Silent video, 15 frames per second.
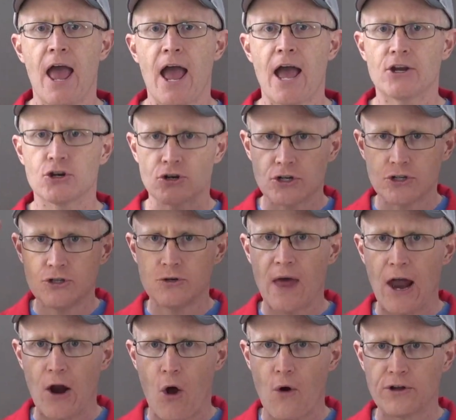and you're going to do
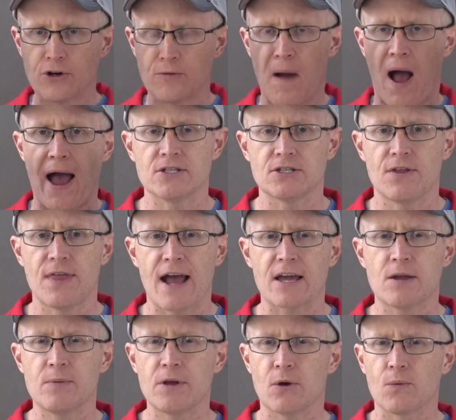that all in your mind. So that
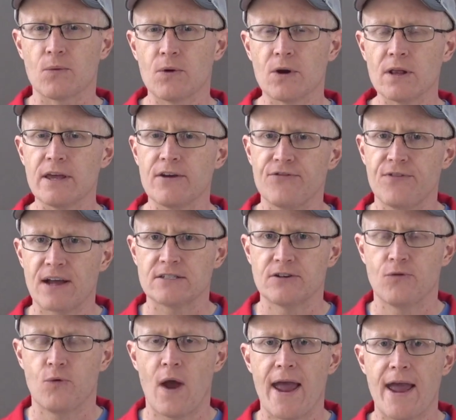can be a really
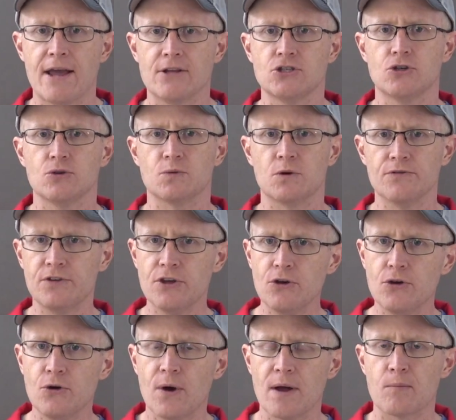effective way to
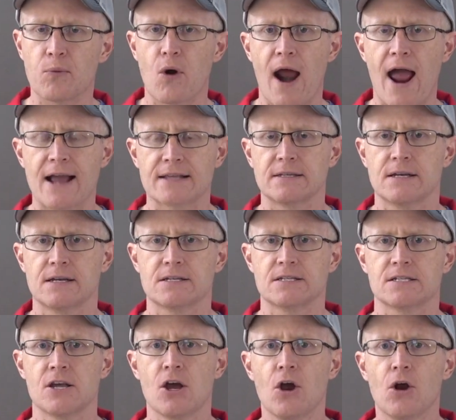review and
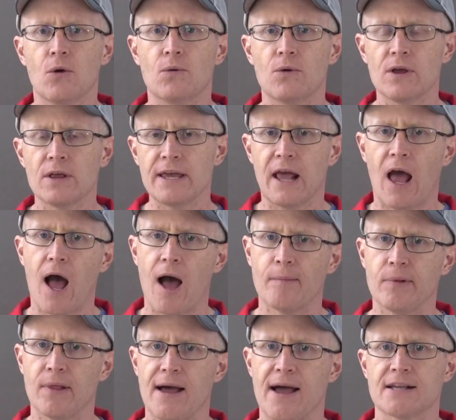practice really
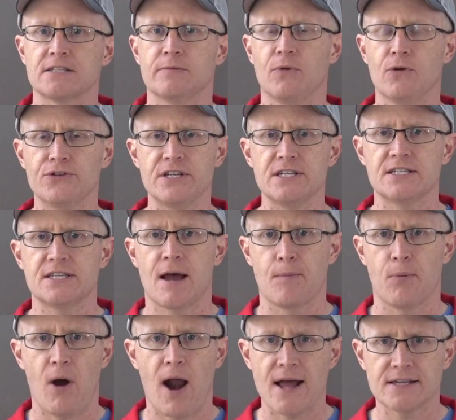complex multi-step
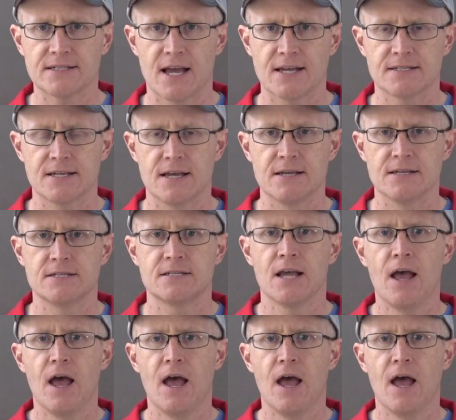processes